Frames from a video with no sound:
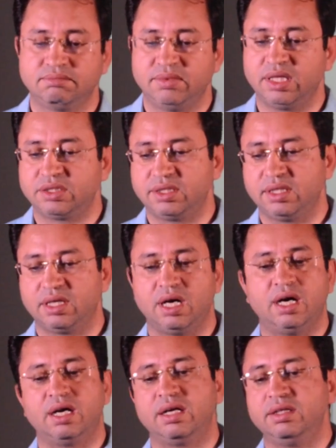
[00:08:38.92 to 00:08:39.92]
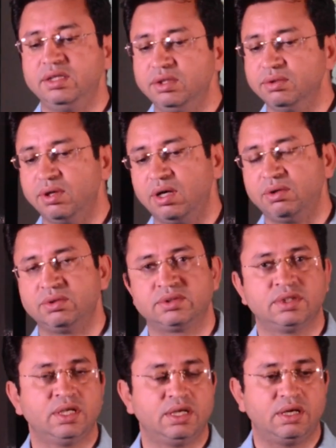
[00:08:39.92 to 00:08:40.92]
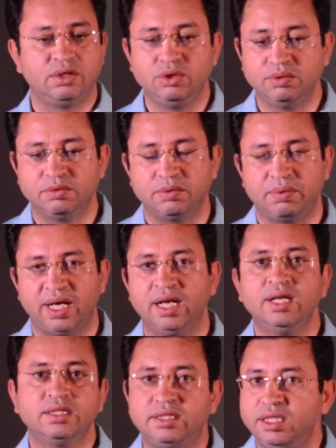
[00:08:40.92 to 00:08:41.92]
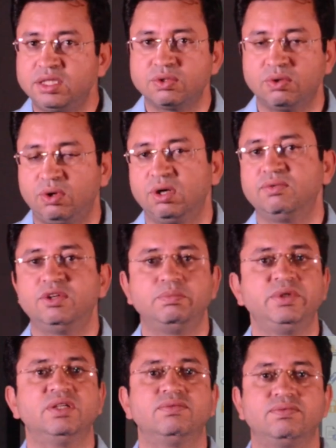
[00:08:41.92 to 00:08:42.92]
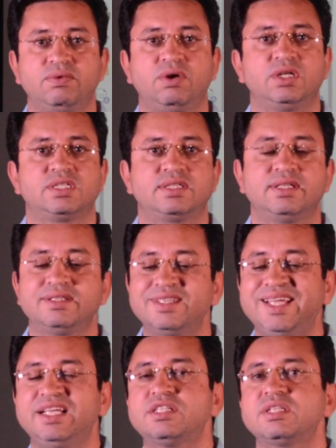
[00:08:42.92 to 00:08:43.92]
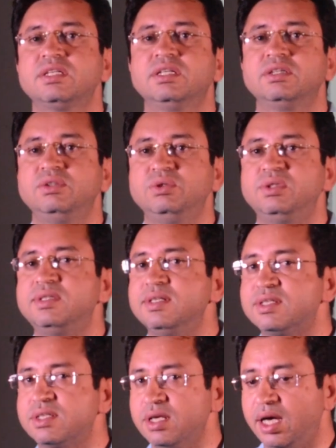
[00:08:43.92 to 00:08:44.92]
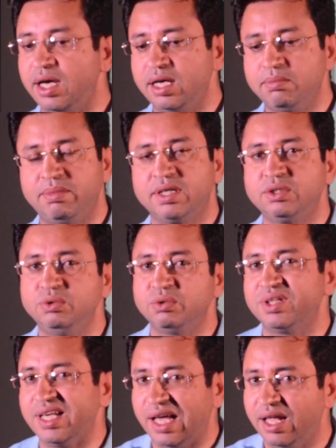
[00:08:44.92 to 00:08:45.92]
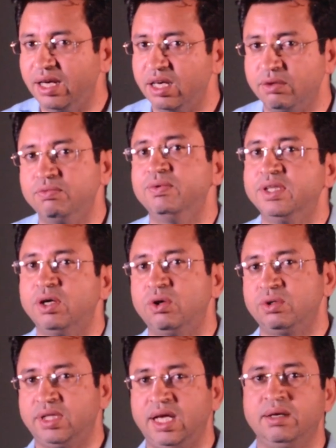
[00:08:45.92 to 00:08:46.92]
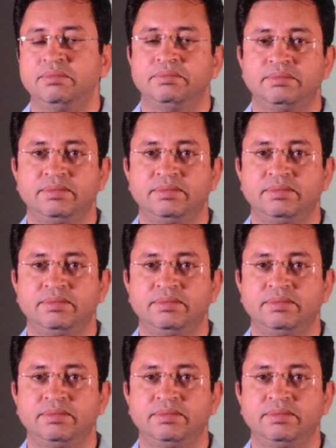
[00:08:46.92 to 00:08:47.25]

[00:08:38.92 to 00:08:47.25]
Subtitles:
luxury car, a new house, a new mobile. These all would be the wants, the things you desire, but you can live without them.